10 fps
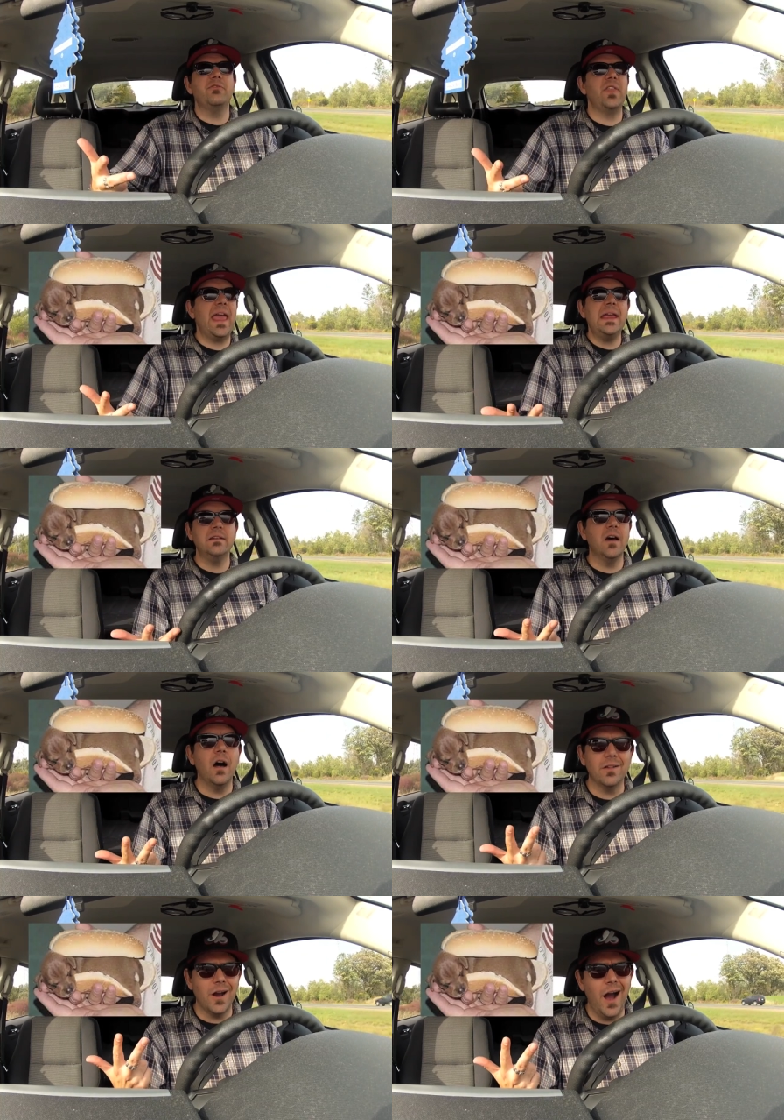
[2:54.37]
for the
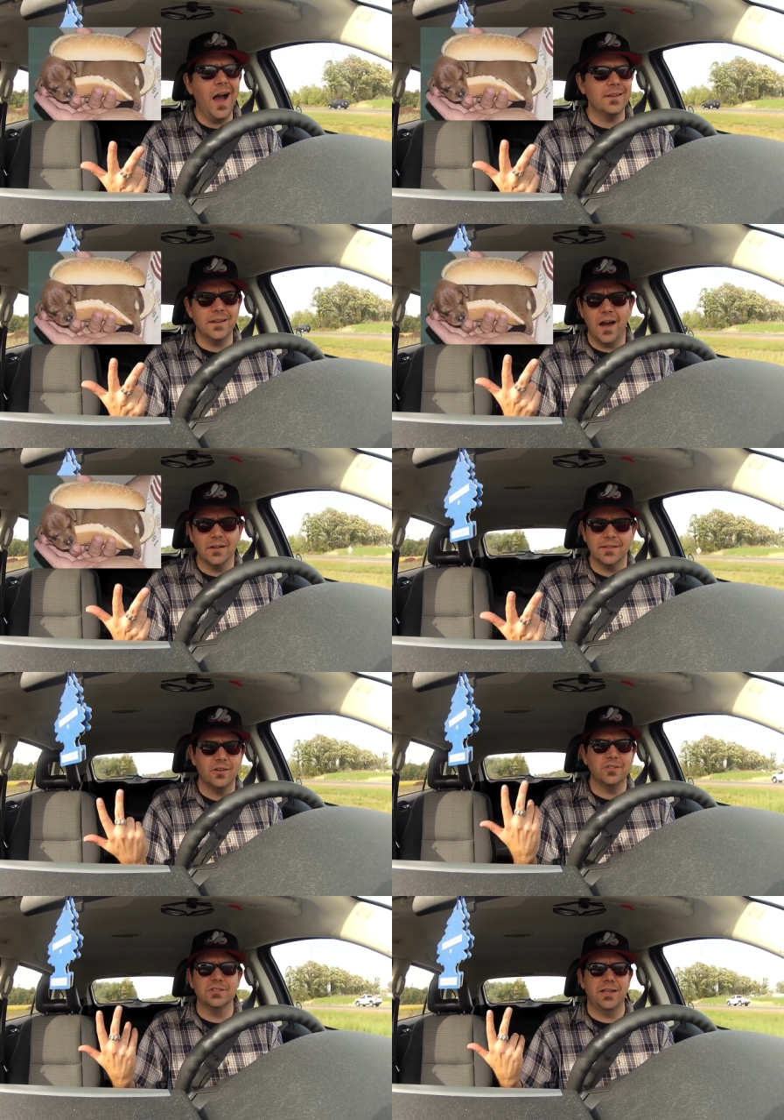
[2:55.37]
$8 hot dogs that are
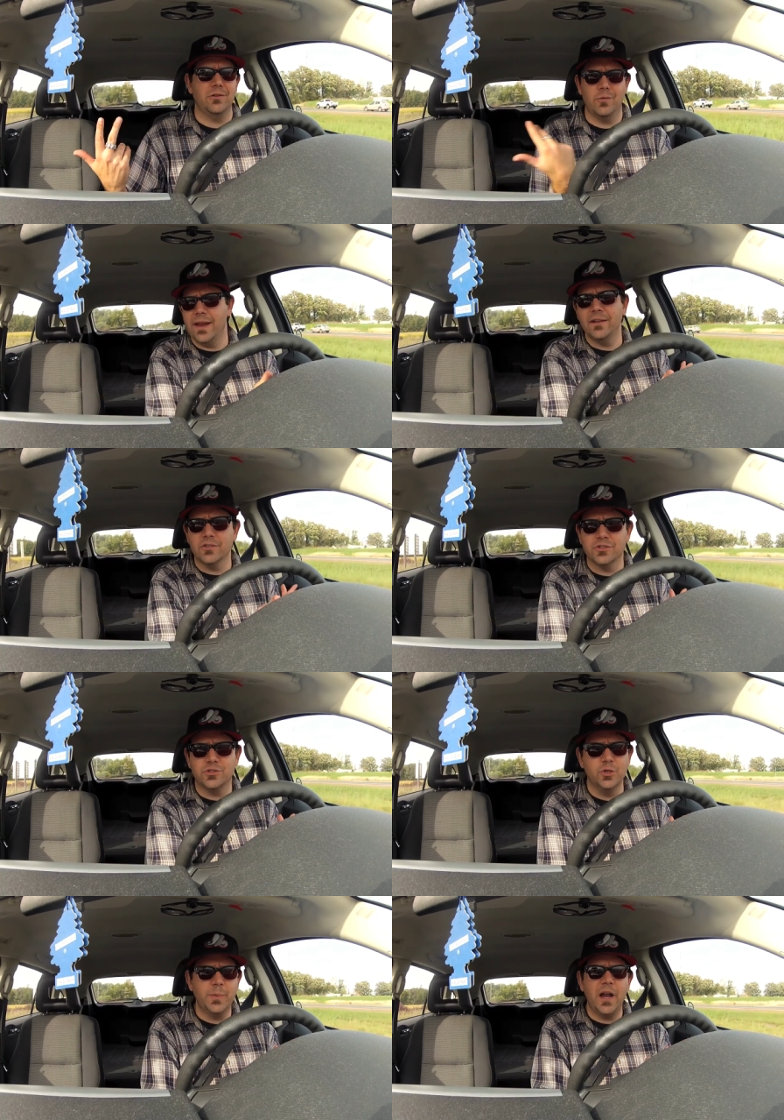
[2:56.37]
just like regular
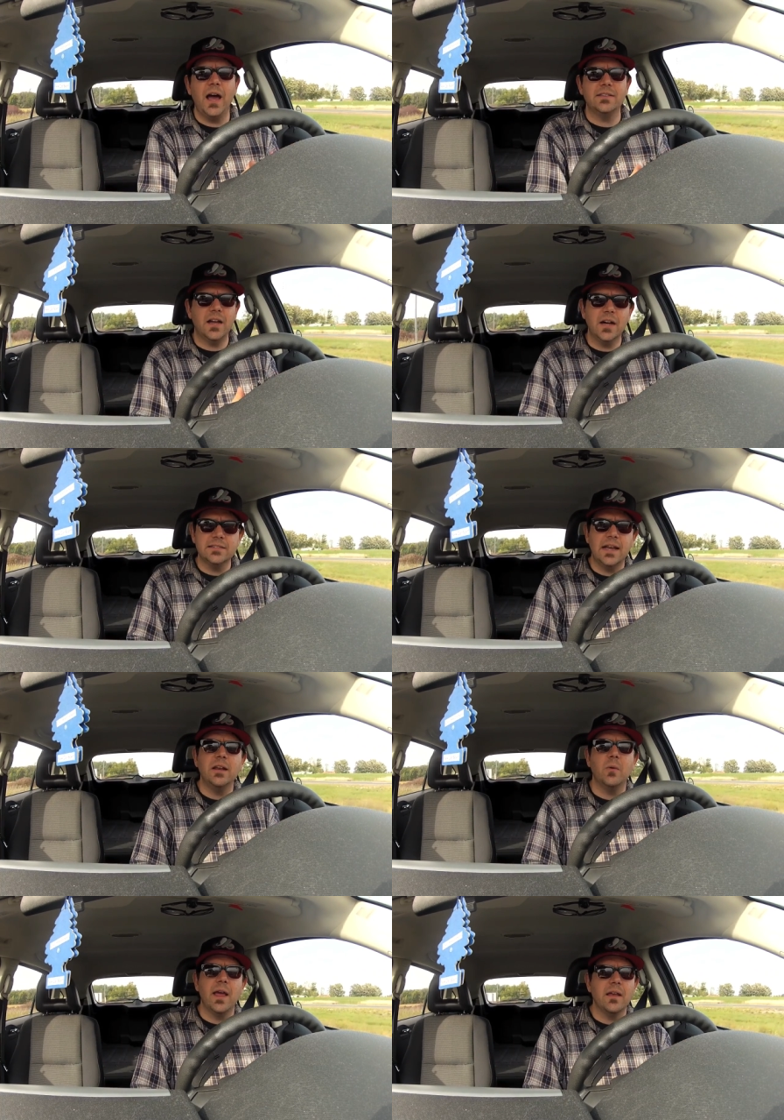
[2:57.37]
stupid hot dogs
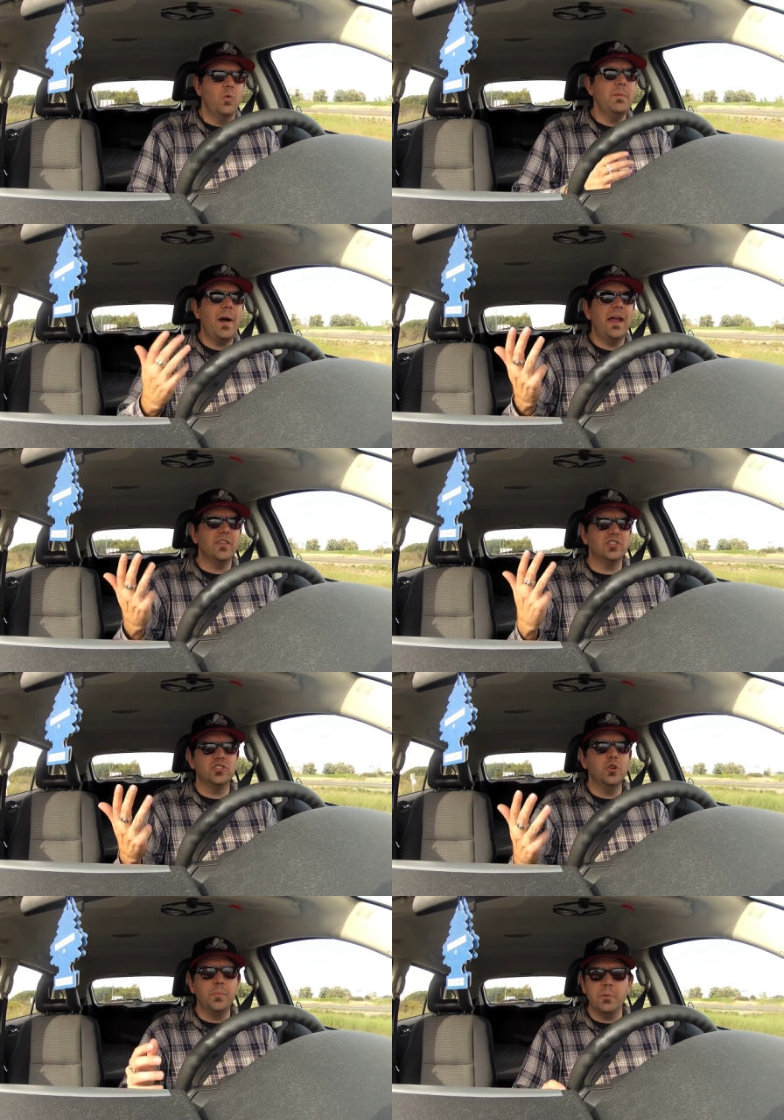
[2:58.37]
anyway. We buy the
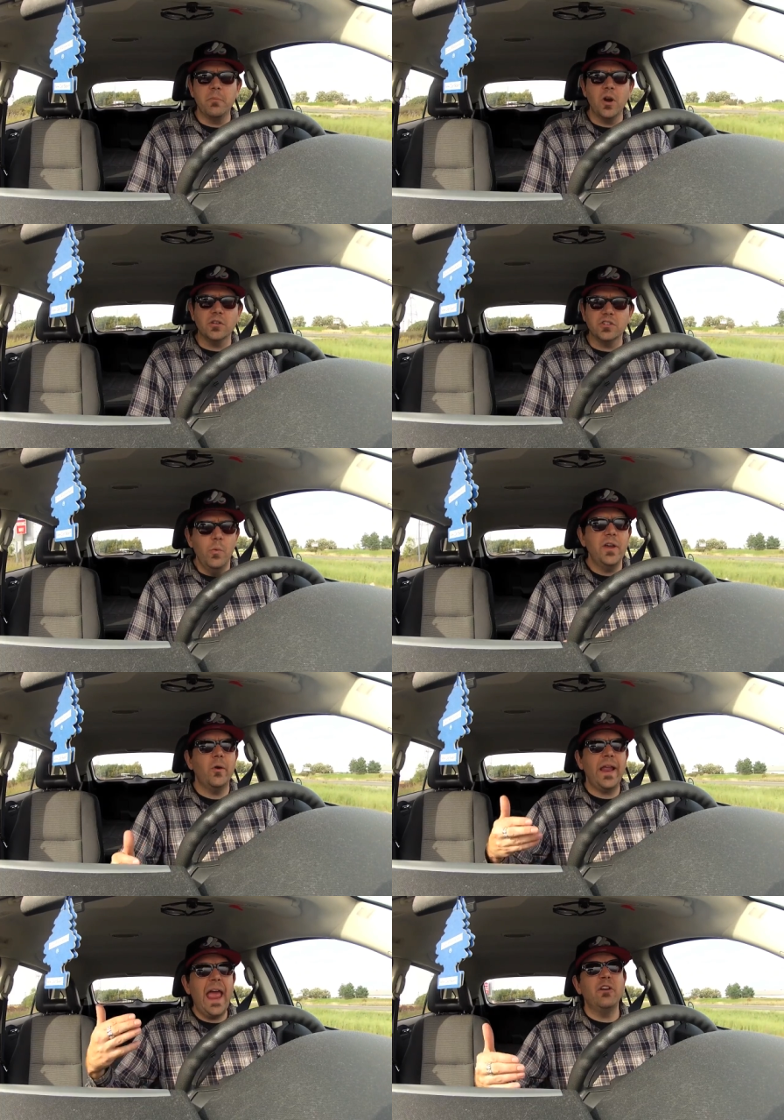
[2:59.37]
stupid merch. We go
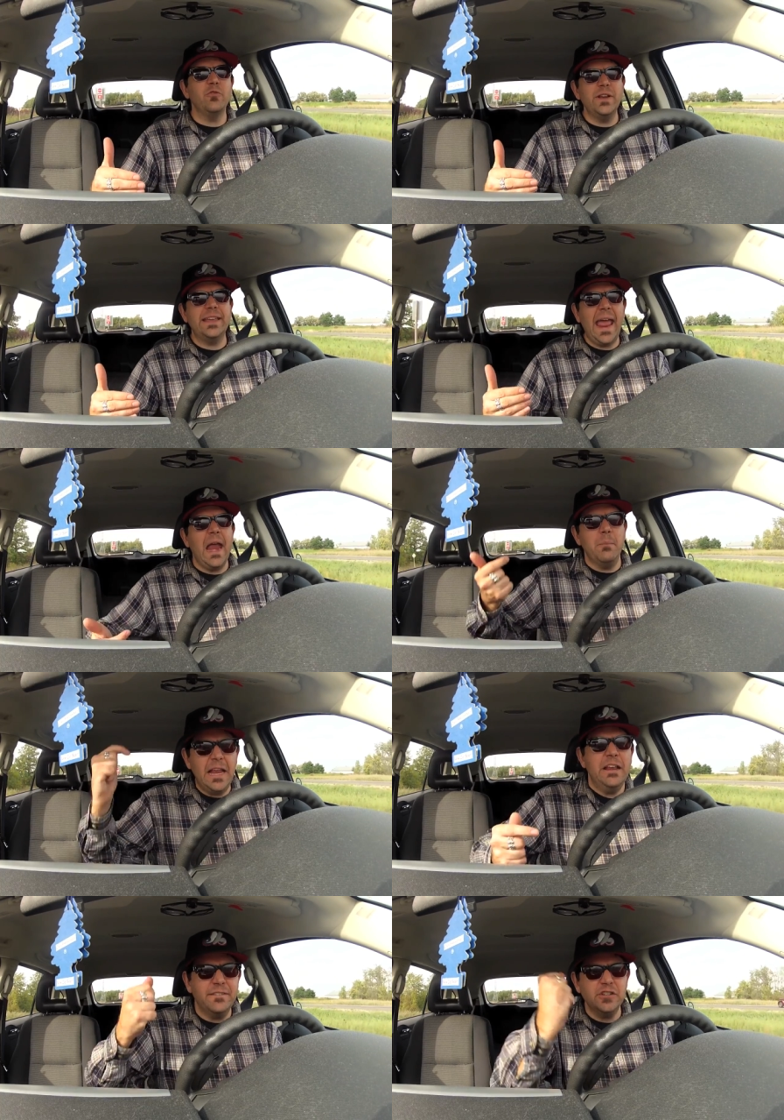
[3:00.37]
to every game,
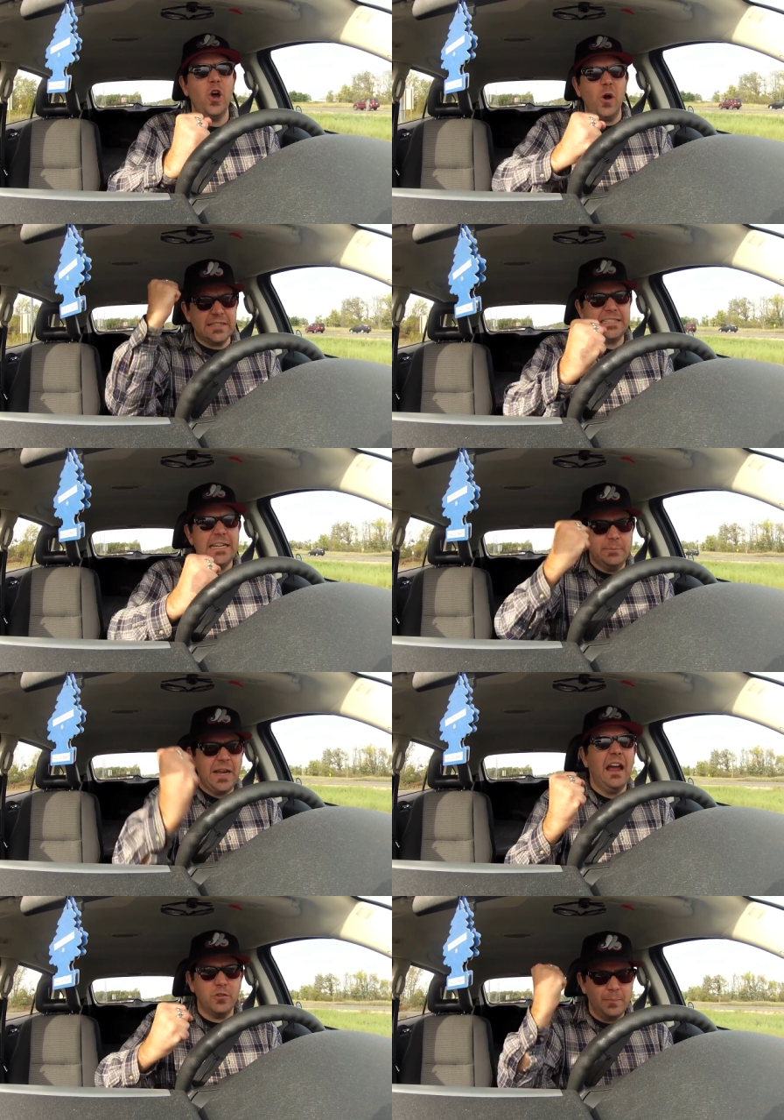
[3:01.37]
even though our team
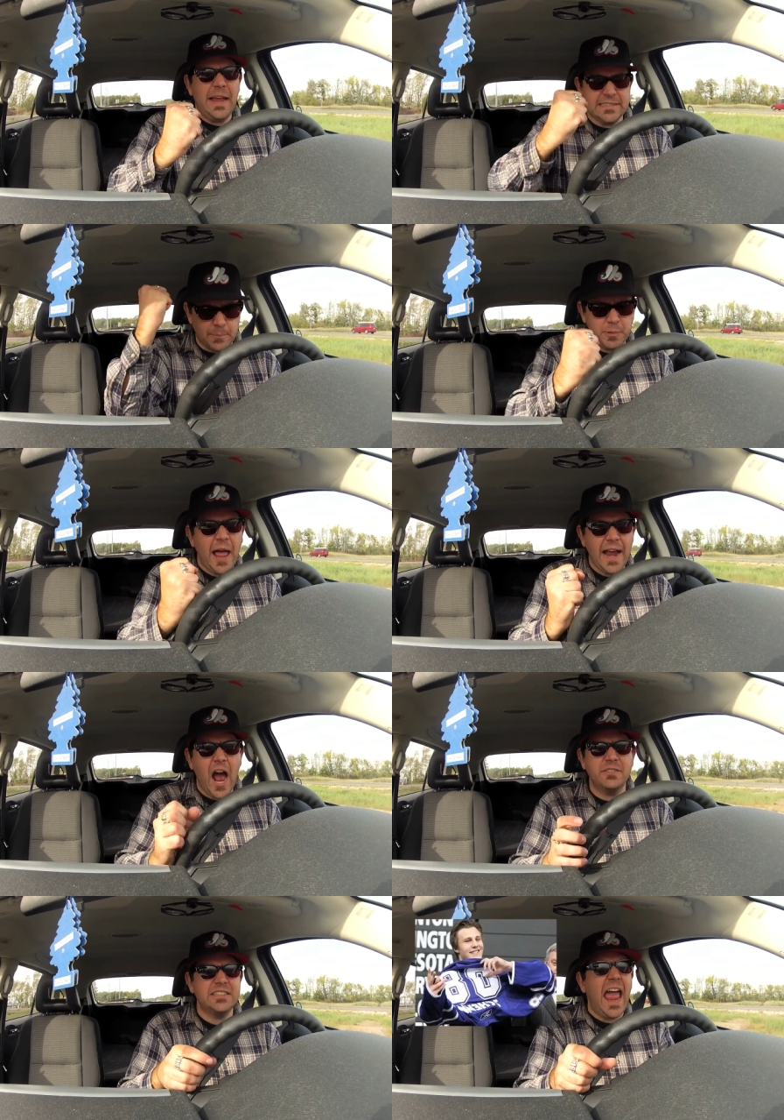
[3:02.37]
never makes the
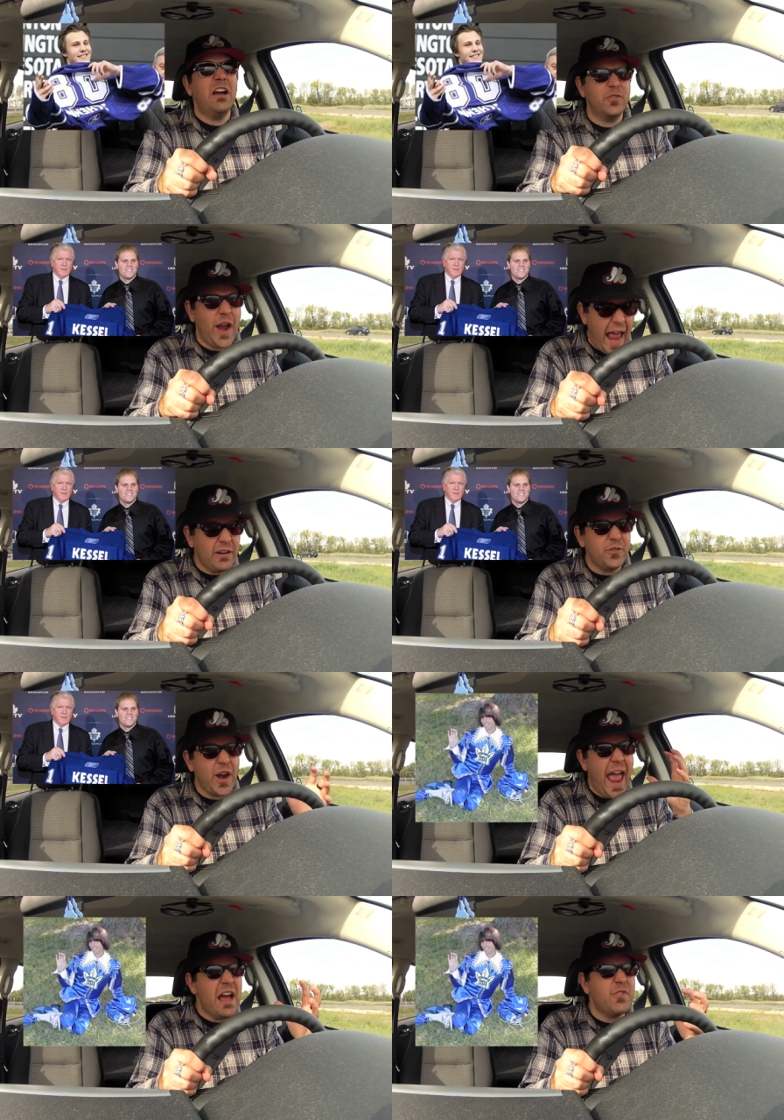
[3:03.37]
playoffs ever, ever,
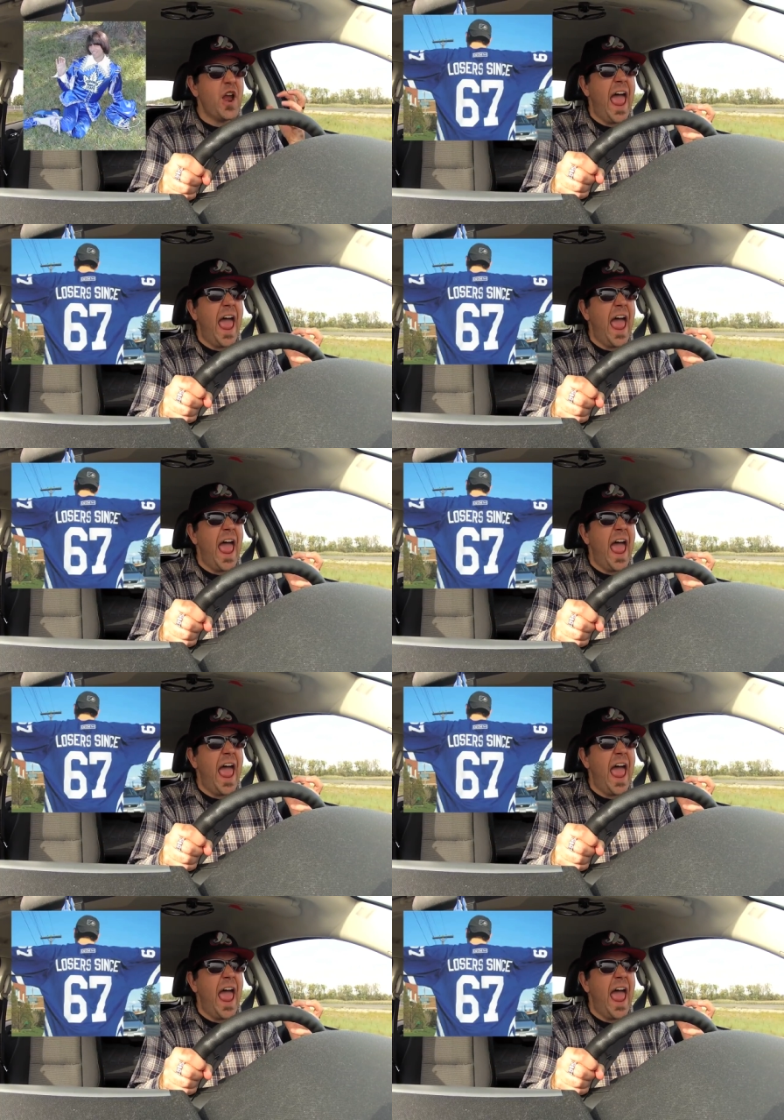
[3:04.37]
ever,